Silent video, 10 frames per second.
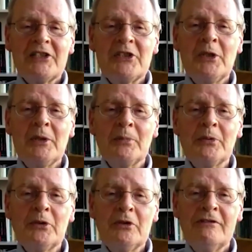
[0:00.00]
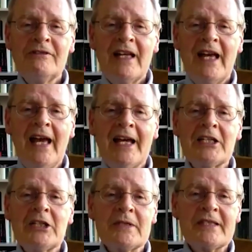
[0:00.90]
to improve
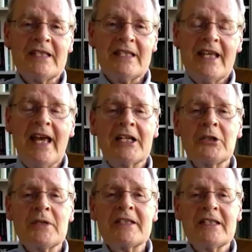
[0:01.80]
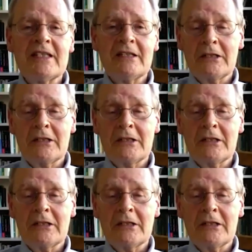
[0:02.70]
accuracy, the accuracy,